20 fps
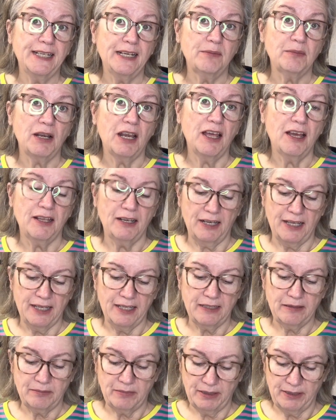I'm a lot
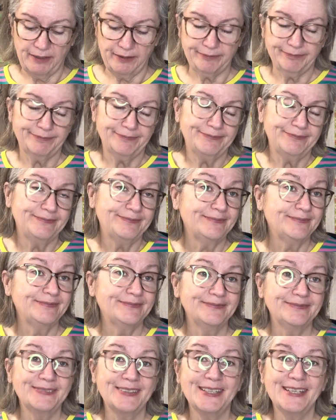late, but
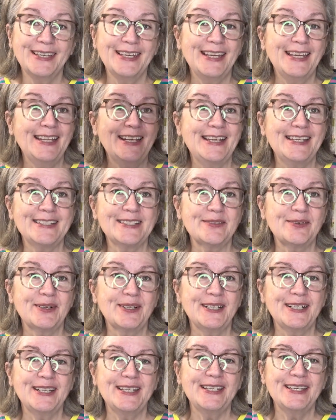it is what
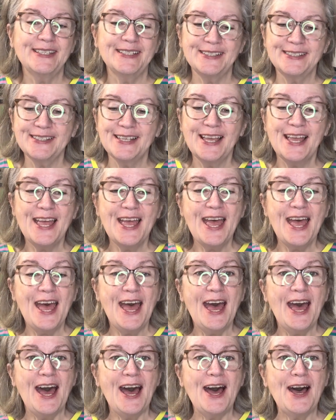it is.
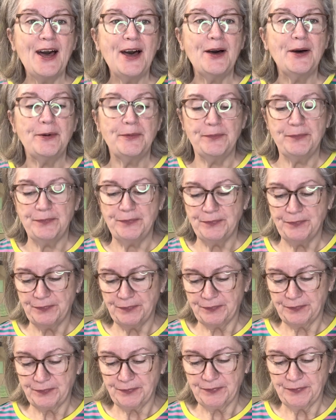
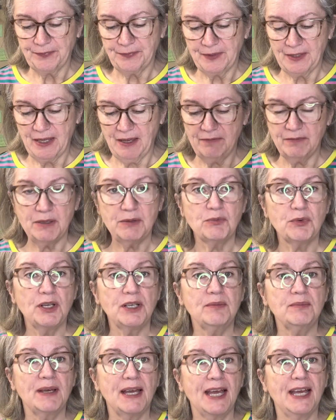I've been
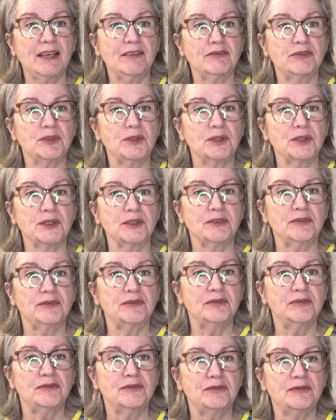running behind for
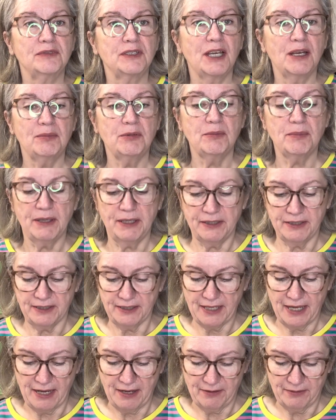a couple months
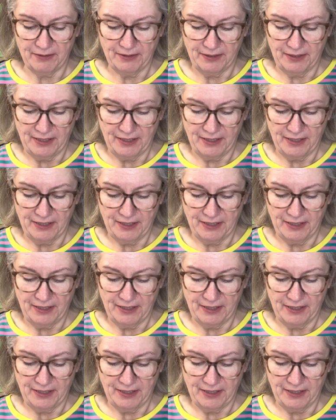now.